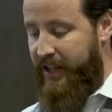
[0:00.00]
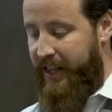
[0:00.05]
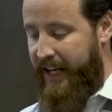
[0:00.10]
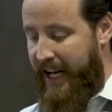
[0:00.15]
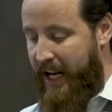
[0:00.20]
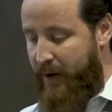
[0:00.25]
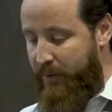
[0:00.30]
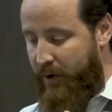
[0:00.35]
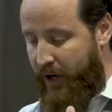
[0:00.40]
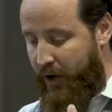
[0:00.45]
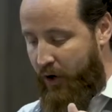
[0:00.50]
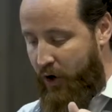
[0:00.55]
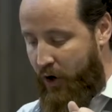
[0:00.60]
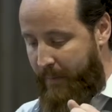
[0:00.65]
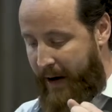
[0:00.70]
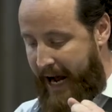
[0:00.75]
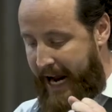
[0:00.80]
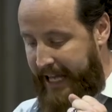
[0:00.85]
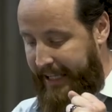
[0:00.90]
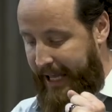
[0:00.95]
that anyone on
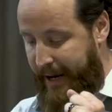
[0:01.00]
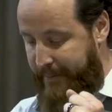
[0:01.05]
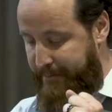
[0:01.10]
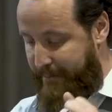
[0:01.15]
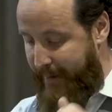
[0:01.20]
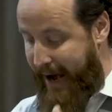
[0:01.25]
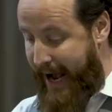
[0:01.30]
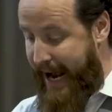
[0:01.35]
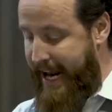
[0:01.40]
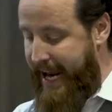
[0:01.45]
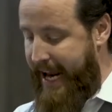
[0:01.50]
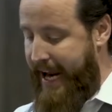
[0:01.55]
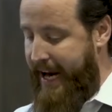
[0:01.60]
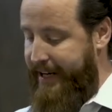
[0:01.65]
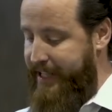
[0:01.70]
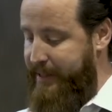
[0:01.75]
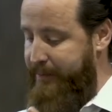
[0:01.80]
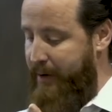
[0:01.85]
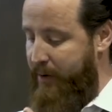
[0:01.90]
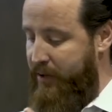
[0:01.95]
whom I lay my
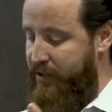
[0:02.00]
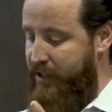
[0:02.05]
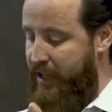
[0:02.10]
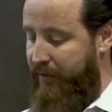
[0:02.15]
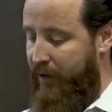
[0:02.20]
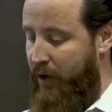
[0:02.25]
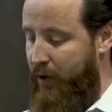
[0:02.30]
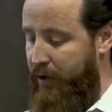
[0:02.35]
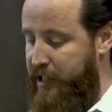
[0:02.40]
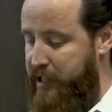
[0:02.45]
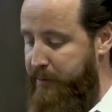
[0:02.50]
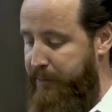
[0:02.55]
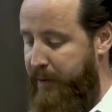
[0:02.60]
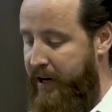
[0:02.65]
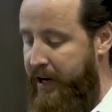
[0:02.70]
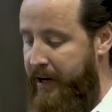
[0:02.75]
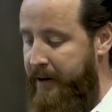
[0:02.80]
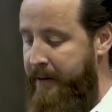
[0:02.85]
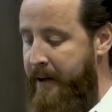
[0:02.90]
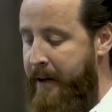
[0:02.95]
hands may receive the Holy
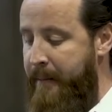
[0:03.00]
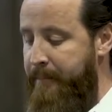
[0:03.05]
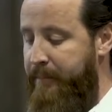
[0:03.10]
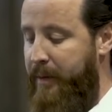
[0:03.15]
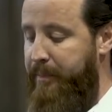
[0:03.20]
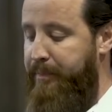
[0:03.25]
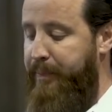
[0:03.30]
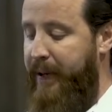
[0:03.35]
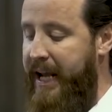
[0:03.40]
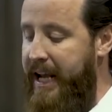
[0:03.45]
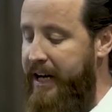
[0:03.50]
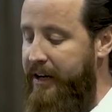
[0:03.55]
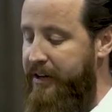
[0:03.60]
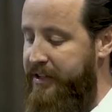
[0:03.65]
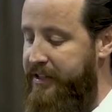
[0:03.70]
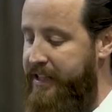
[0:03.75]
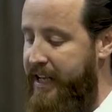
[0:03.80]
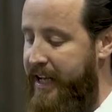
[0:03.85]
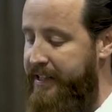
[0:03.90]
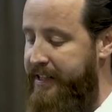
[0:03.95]
Spirit." But Peter
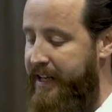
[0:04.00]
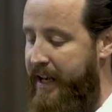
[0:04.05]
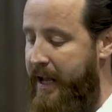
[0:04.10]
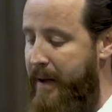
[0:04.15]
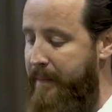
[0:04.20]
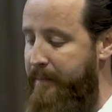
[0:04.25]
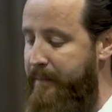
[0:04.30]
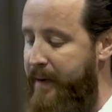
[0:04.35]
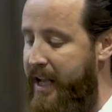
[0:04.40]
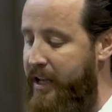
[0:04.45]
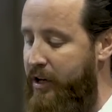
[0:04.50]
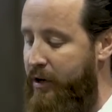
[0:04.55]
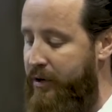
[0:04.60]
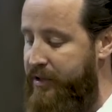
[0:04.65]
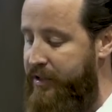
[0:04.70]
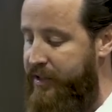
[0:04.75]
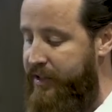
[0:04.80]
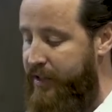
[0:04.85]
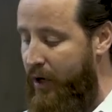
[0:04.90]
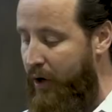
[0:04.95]
said to him, "May your
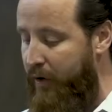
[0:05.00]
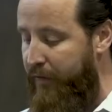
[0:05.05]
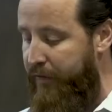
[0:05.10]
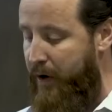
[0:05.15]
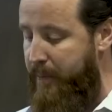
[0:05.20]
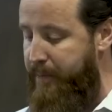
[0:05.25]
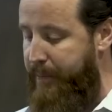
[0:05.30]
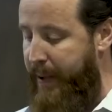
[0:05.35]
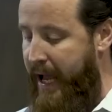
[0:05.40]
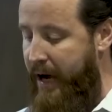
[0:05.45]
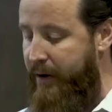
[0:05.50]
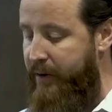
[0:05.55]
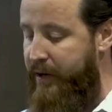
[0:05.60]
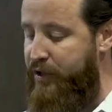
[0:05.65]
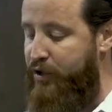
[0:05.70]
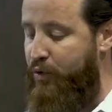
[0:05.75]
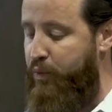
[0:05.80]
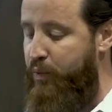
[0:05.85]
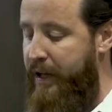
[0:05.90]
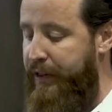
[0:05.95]
silver
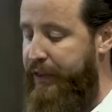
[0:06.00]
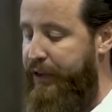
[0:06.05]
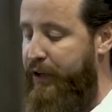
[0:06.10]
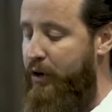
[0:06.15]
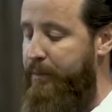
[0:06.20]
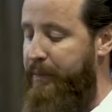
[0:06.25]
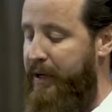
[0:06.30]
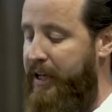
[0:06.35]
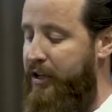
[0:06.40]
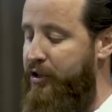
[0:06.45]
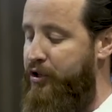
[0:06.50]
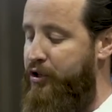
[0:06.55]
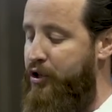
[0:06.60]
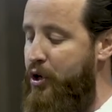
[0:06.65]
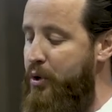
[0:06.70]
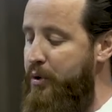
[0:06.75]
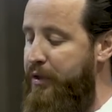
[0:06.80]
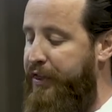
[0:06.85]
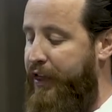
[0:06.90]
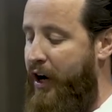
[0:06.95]
perish with you, because
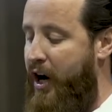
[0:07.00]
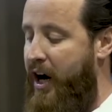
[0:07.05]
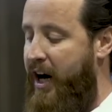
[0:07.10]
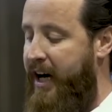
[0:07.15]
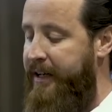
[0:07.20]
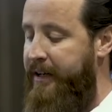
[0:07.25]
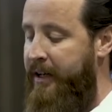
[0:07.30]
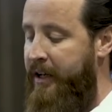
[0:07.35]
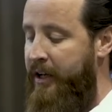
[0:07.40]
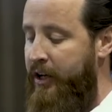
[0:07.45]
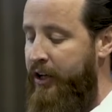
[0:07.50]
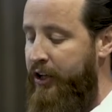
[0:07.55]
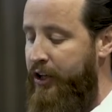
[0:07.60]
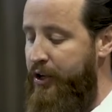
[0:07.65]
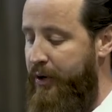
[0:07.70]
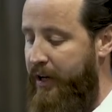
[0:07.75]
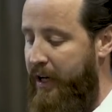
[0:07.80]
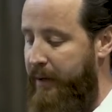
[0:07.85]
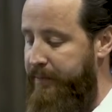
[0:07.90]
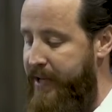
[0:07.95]
you thought
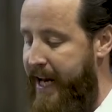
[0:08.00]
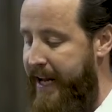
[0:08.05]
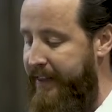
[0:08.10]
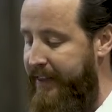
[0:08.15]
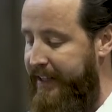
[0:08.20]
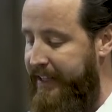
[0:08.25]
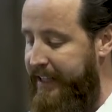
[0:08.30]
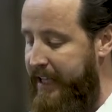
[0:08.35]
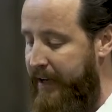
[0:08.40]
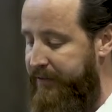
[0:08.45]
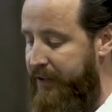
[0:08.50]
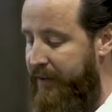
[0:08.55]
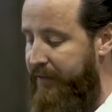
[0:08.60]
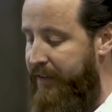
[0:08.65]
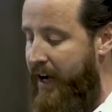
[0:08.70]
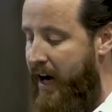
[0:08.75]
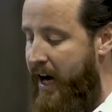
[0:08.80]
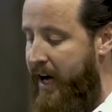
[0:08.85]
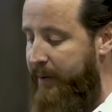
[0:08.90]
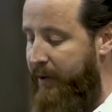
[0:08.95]
you could obtain the gift of
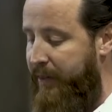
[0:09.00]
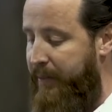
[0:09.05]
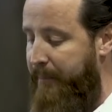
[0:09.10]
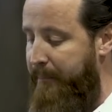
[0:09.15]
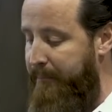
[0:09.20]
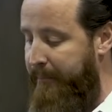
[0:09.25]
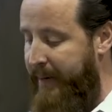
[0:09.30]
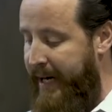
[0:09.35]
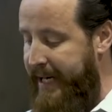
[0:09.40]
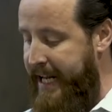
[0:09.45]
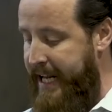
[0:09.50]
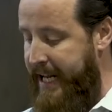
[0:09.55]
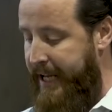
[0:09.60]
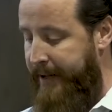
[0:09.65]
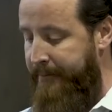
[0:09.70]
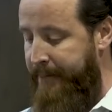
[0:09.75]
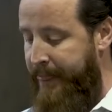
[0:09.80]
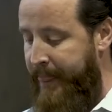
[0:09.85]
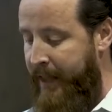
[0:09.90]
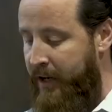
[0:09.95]
God with money.
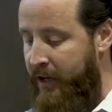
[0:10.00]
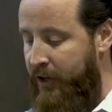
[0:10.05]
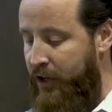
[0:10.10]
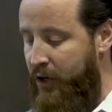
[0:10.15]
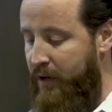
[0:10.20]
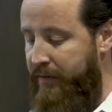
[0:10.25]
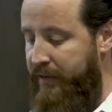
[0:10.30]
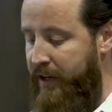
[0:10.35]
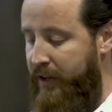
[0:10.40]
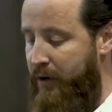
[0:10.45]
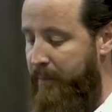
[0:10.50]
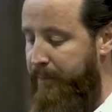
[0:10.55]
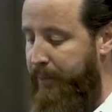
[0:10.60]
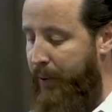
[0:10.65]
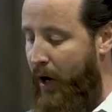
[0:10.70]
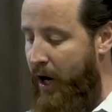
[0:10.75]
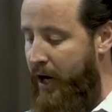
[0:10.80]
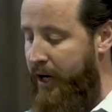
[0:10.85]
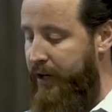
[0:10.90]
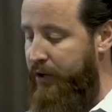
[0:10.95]
You have neither
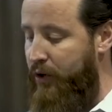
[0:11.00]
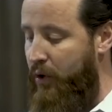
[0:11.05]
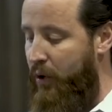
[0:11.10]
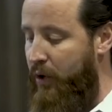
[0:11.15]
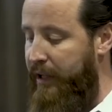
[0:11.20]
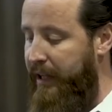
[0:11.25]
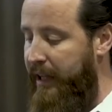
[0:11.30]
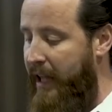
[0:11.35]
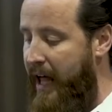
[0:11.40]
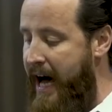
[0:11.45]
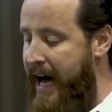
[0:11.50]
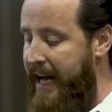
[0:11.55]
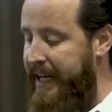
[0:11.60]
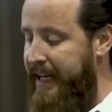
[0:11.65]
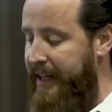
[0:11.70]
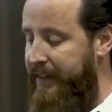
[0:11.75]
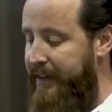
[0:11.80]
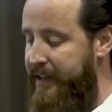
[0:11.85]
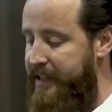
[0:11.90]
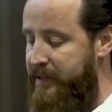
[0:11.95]
part nor
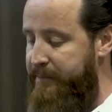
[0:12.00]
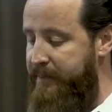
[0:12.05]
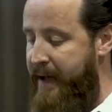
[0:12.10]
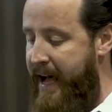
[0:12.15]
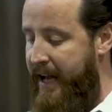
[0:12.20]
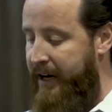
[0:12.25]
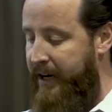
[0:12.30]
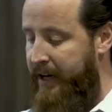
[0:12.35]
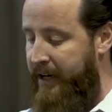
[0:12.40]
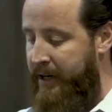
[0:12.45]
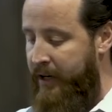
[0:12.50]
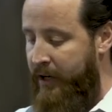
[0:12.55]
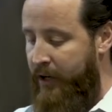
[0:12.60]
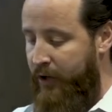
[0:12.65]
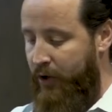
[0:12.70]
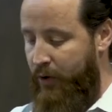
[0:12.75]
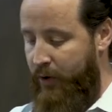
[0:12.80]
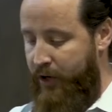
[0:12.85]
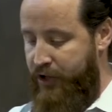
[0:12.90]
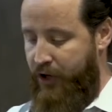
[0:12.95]
lot in this matter,
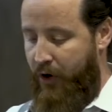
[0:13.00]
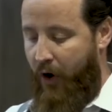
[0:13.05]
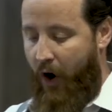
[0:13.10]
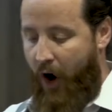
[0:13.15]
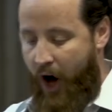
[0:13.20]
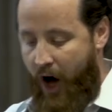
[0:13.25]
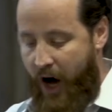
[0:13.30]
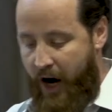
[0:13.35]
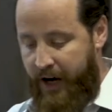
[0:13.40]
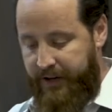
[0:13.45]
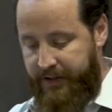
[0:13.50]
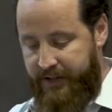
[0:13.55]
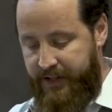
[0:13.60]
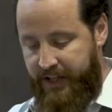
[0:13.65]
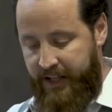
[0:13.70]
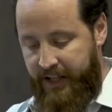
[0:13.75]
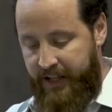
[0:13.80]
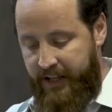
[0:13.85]
nor is your heart,